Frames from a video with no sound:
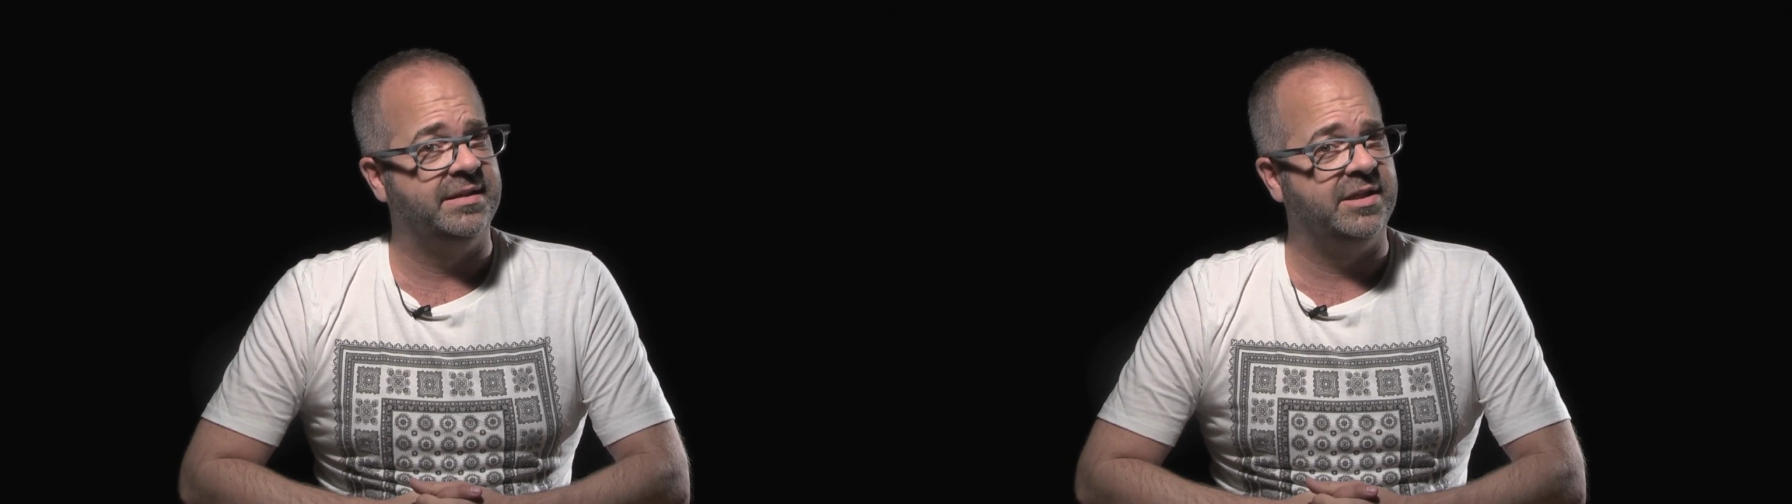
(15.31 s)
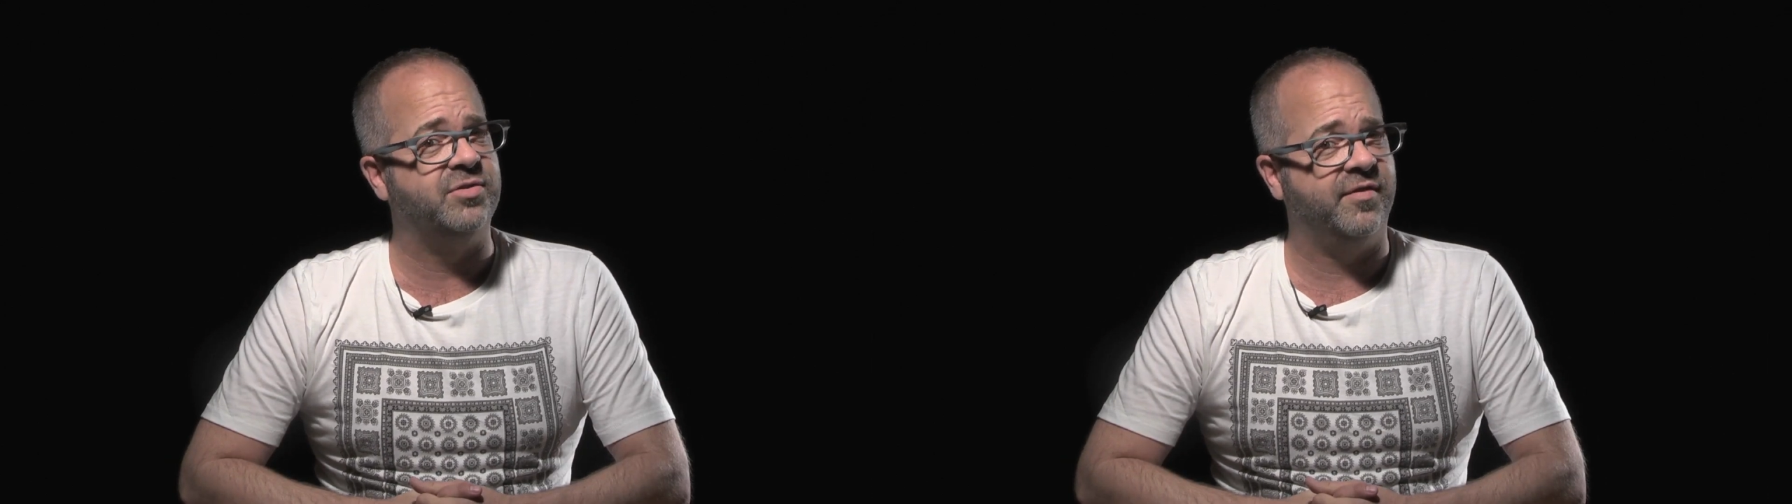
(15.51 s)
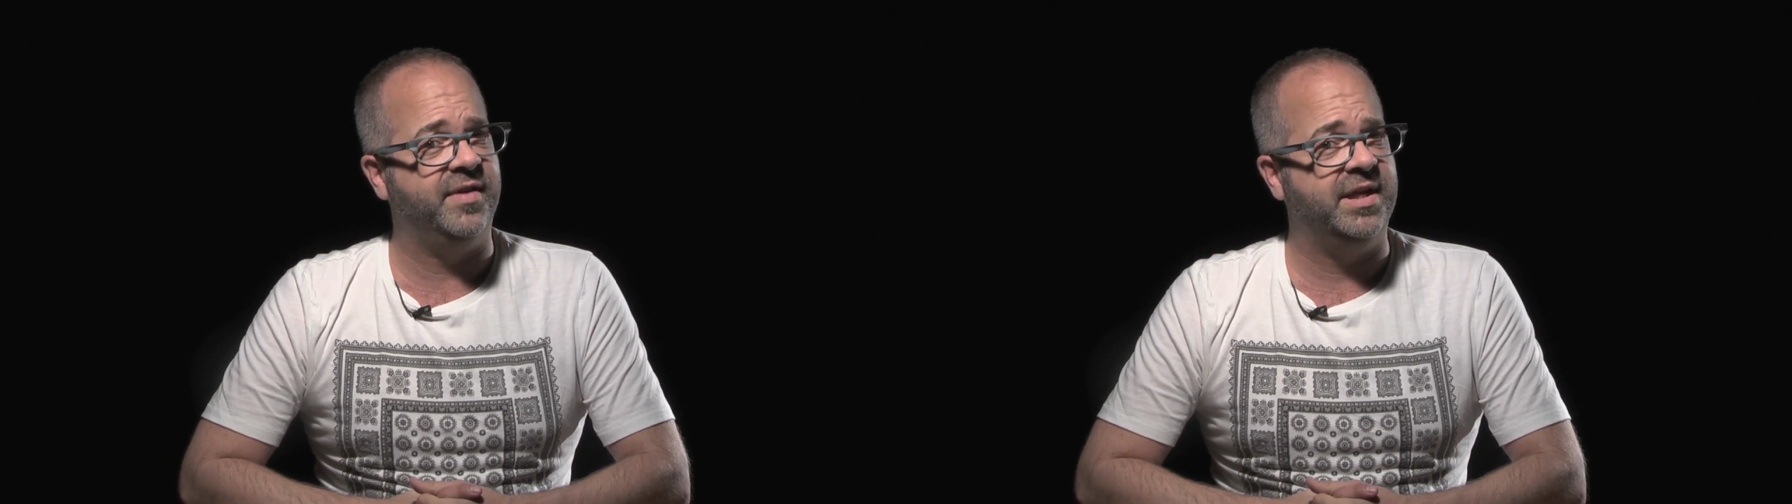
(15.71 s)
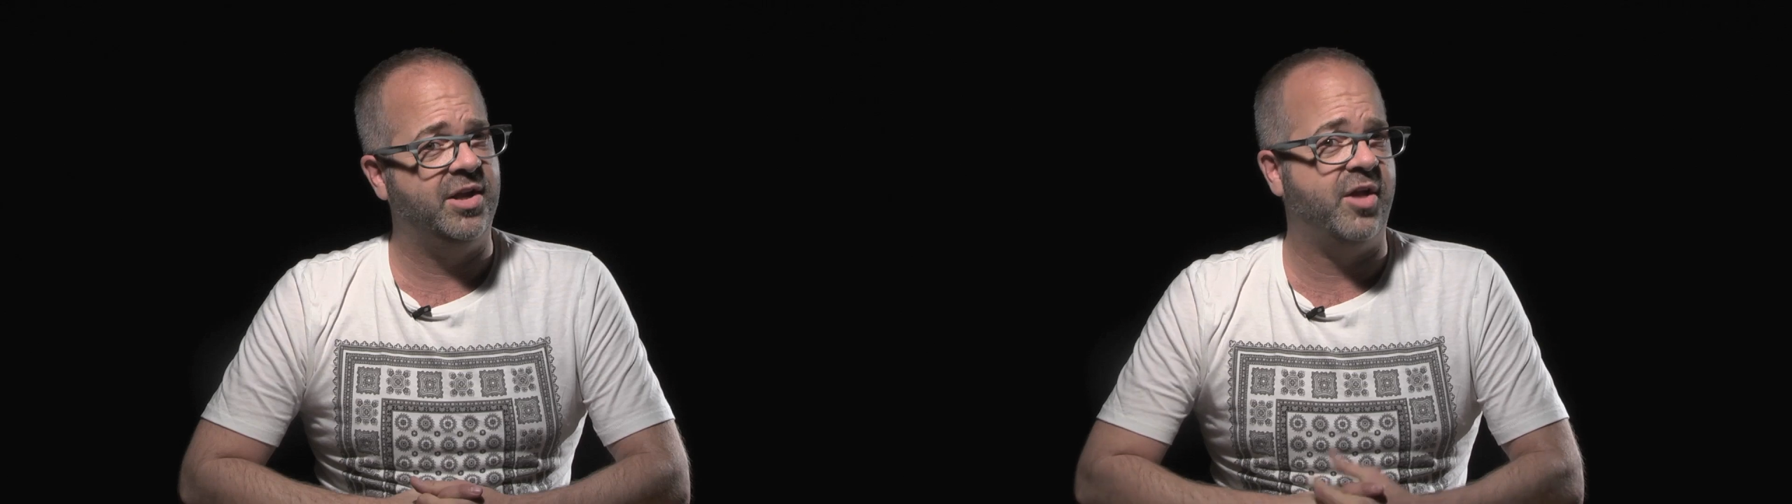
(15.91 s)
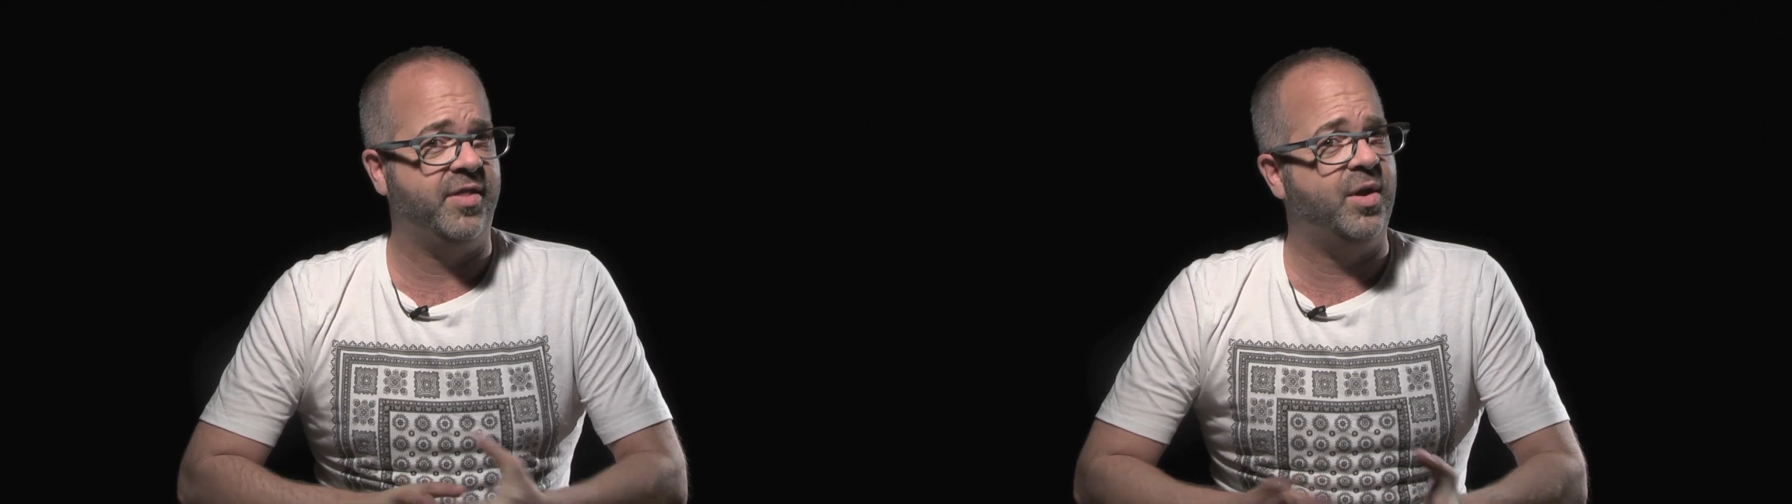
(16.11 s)
A trophy
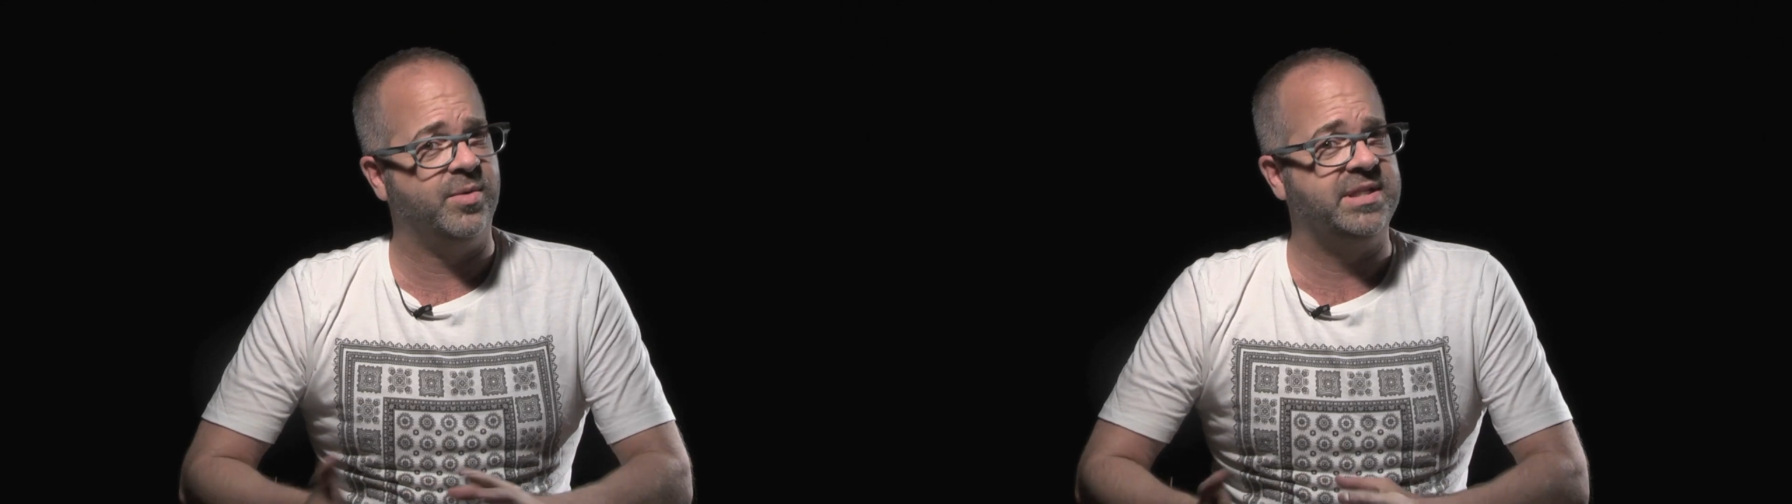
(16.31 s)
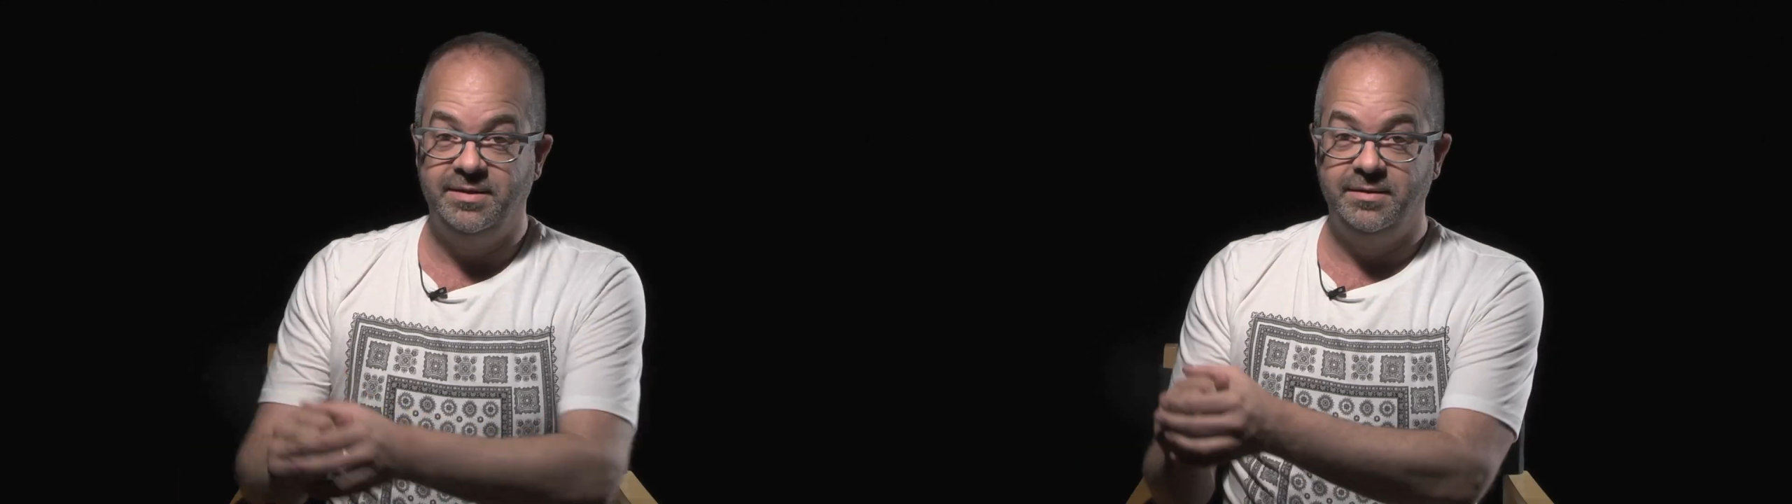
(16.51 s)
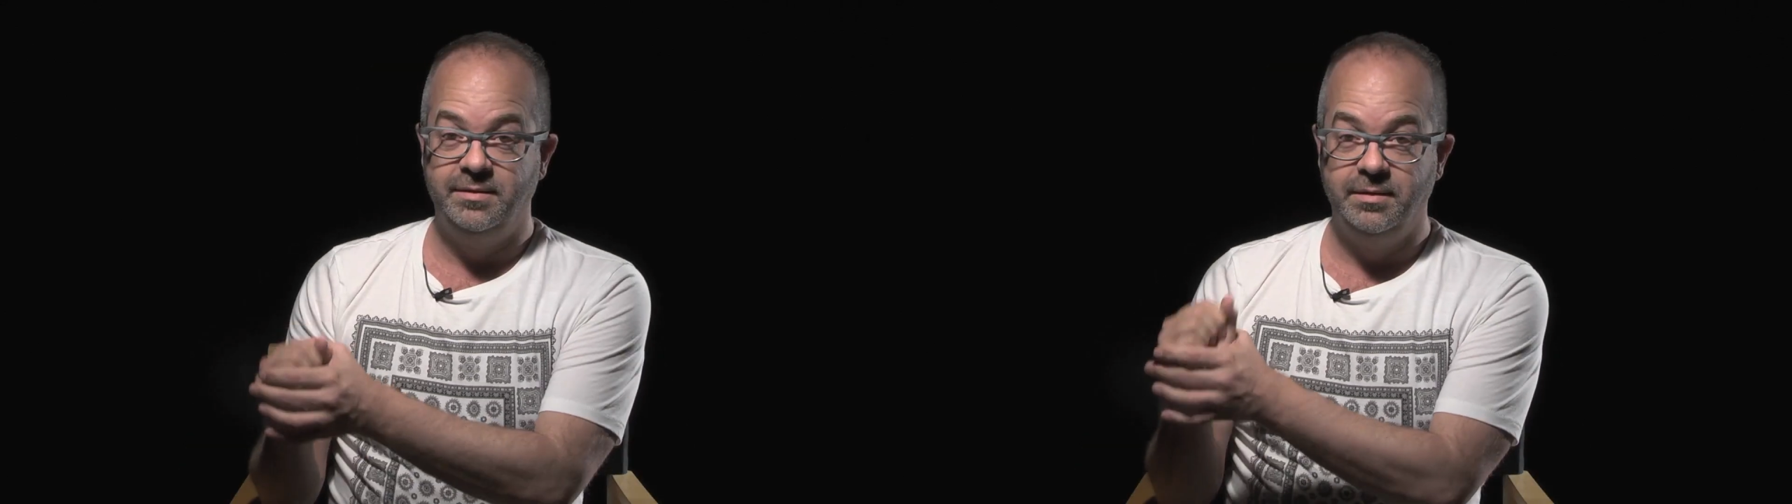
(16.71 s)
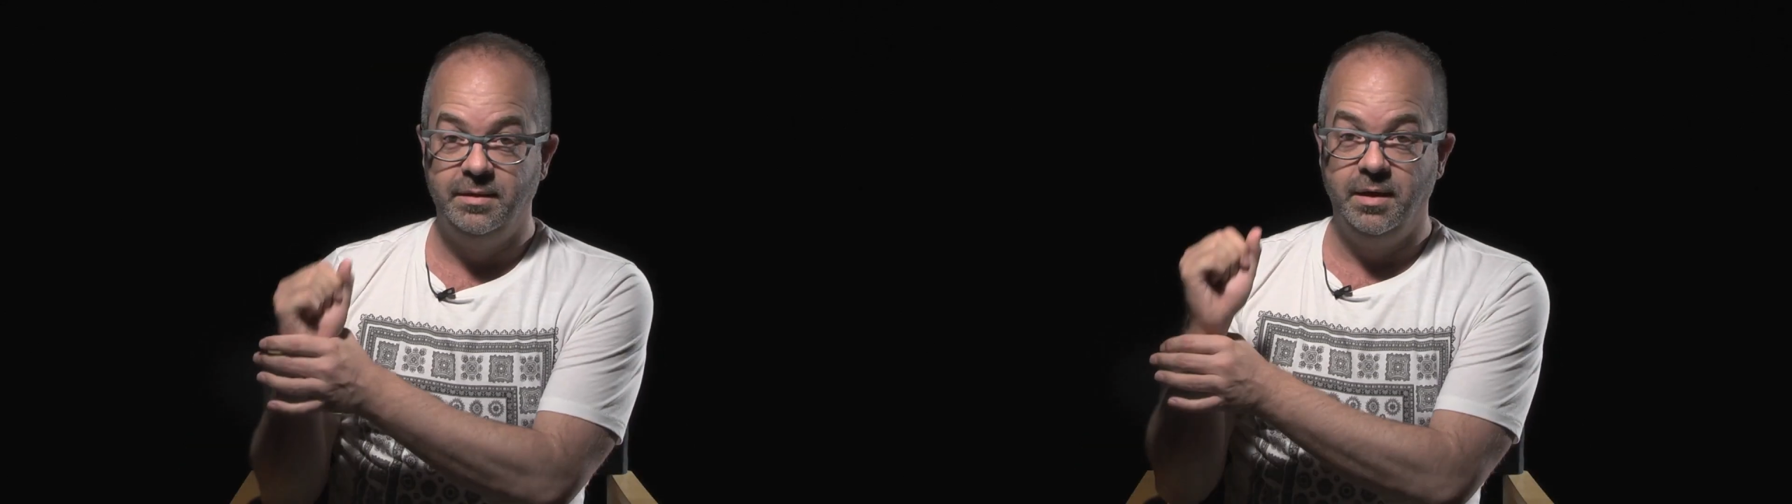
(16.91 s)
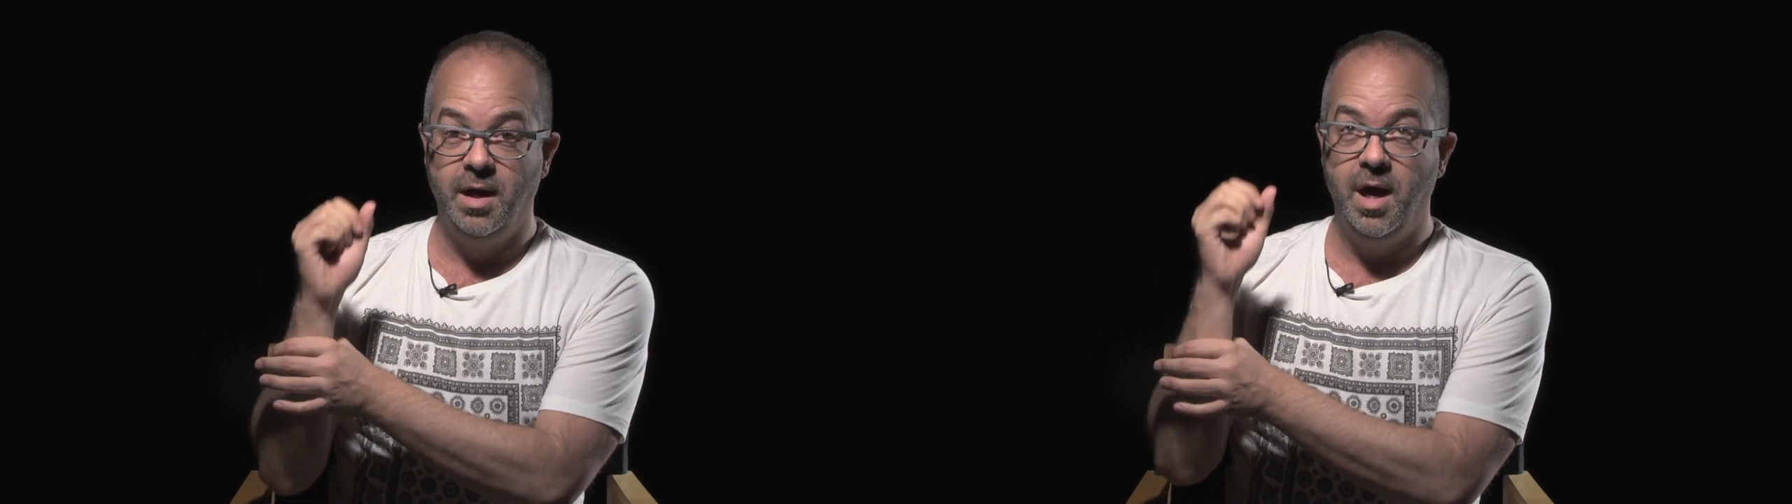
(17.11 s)
called the golden hand job.